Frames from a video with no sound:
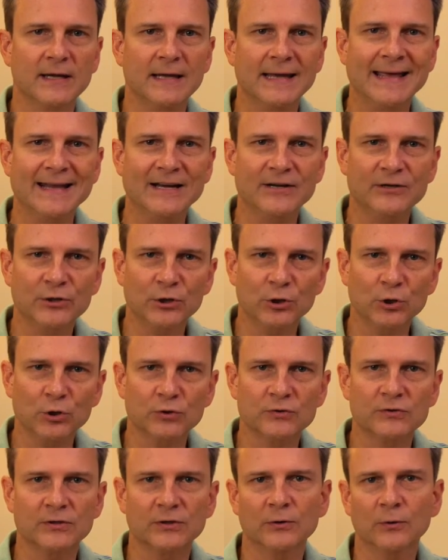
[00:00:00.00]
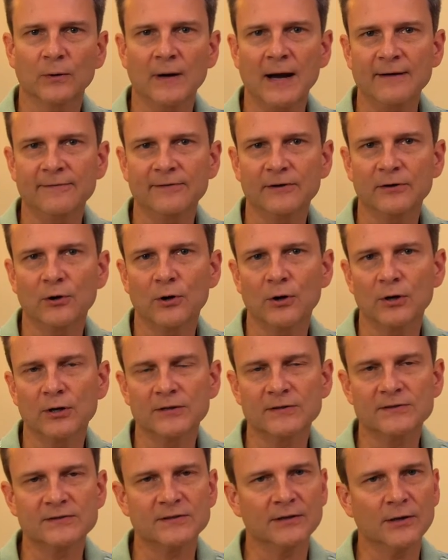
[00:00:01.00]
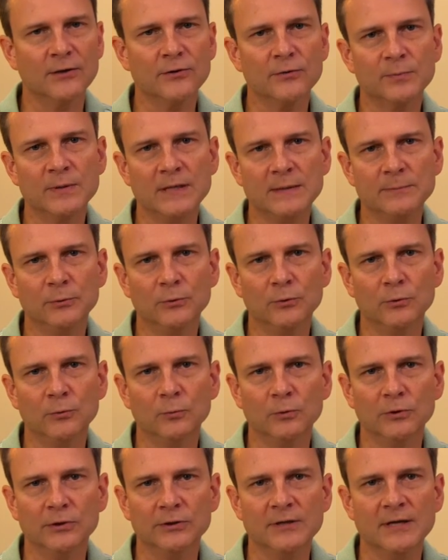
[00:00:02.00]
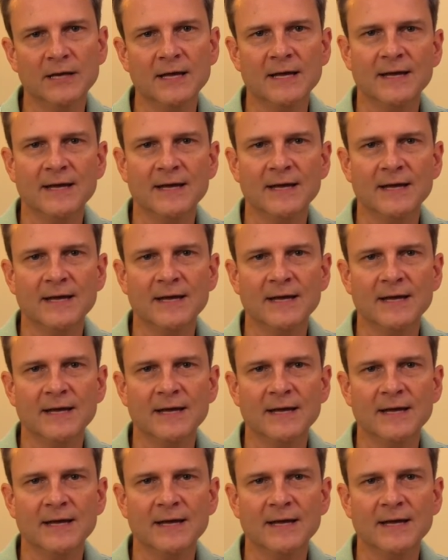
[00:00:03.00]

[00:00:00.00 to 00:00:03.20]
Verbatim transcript: editors, graphic artists, and other people would